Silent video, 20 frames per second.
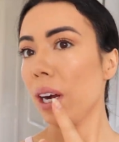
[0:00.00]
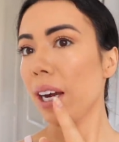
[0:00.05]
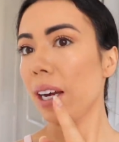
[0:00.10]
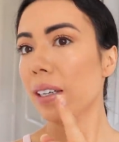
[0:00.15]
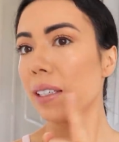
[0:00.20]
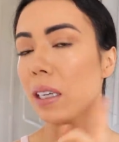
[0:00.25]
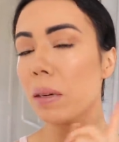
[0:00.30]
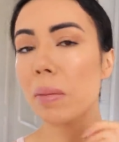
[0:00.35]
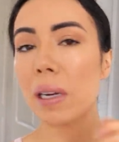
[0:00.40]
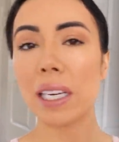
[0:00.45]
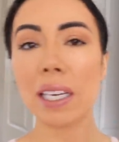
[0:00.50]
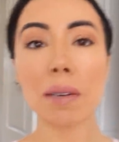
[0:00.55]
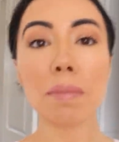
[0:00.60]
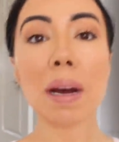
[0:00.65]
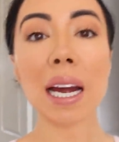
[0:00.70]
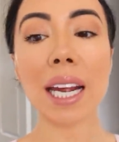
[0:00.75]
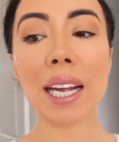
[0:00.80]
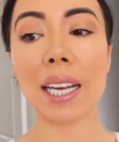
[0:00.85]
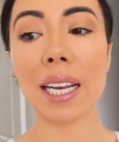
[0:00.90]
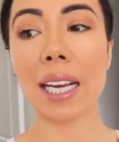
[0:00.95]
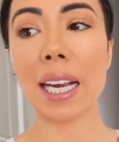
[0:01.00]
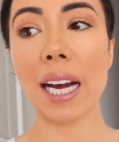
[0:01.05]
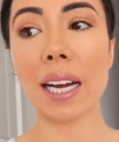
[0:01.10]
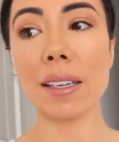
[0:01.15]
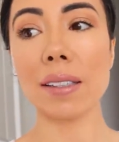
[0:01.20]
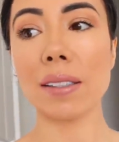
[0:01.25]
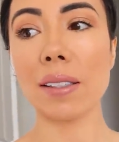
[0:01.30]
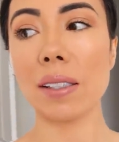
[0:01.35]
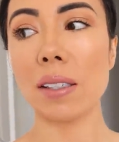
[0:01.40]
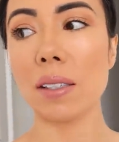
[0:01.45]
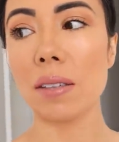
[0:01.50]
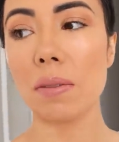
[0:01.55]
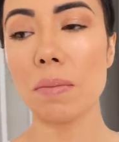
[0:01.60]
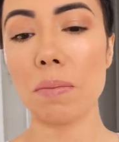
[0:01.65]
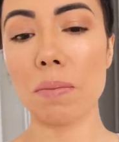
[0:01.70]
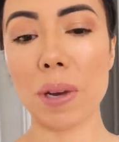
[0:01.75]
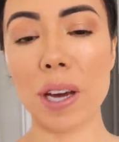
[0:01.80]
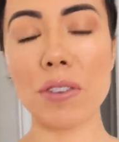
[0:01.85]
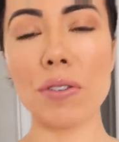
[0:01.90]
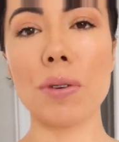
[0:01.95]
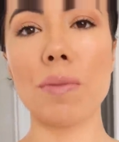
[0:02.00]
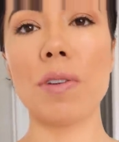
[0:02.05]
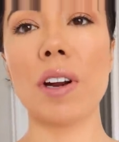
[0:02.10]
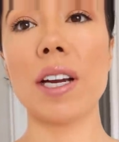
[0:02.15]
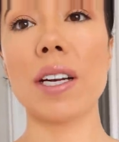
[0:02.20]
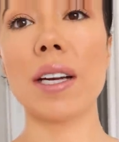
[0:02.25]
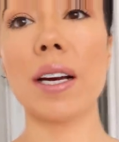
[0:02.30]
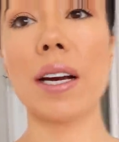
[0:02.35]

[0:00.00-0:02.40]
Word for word: and I'm in my guest bedroom right